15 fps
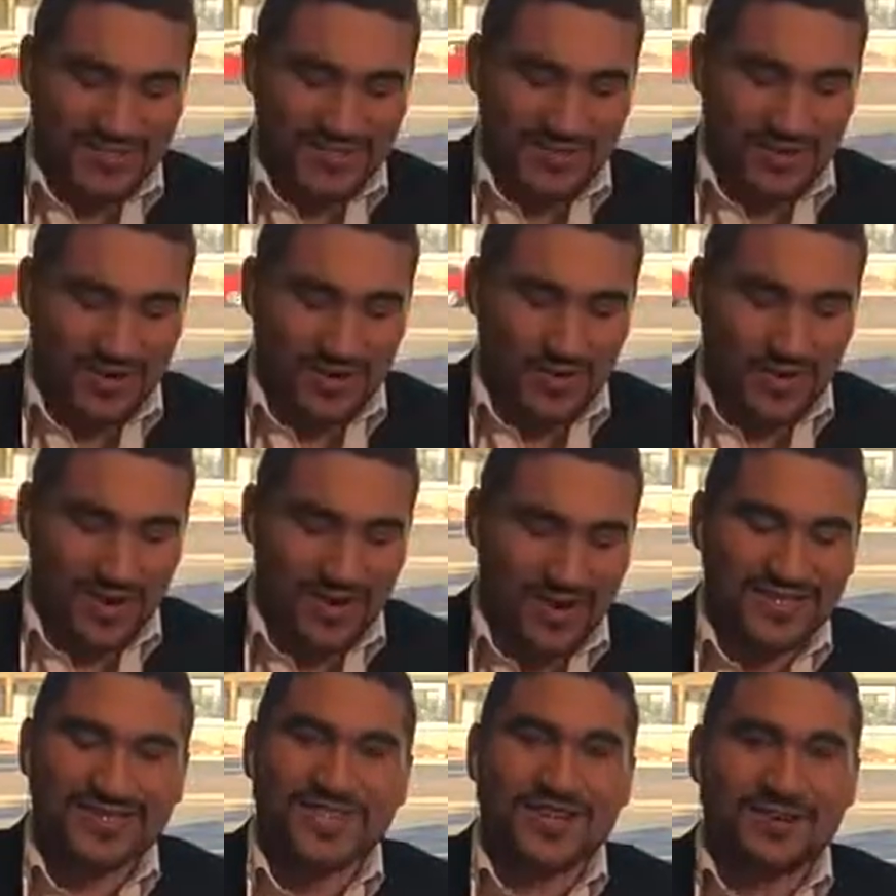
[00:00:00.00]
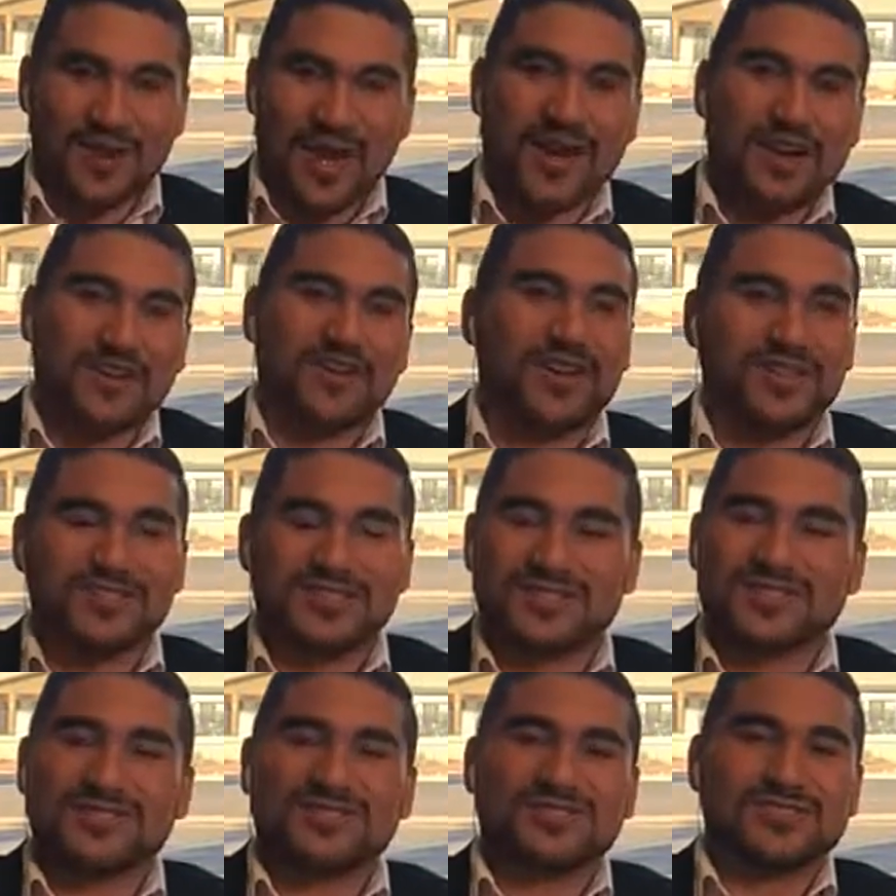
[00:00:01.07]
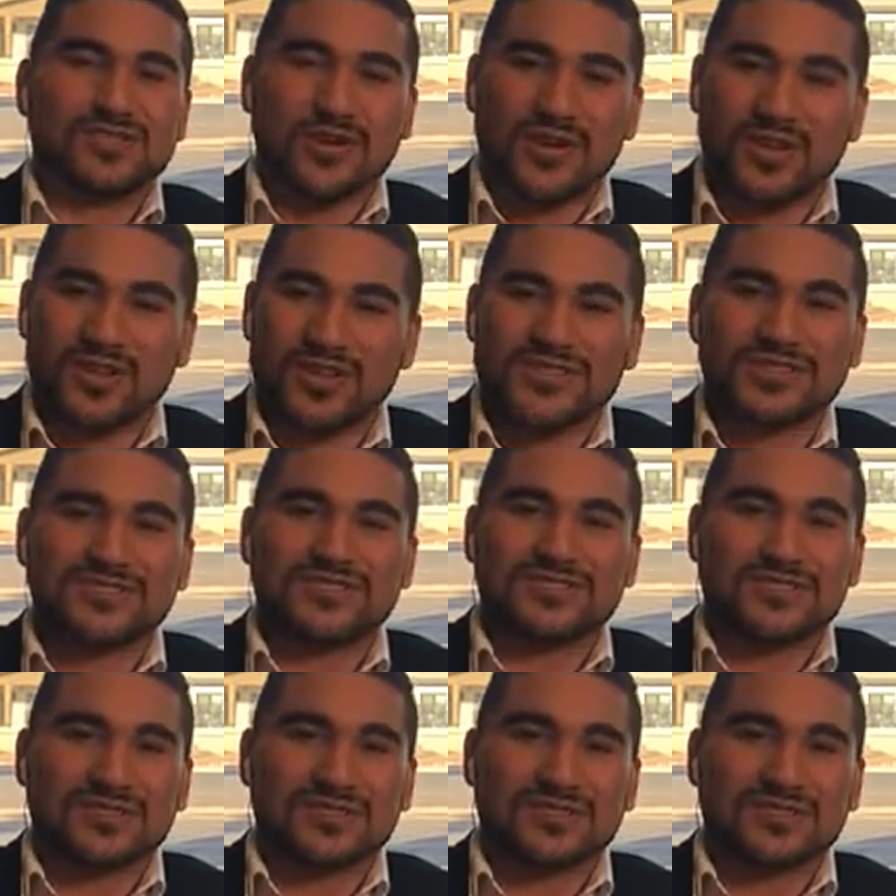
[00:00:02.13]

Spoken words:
you know, when I see Grant Cardone and he's doing all this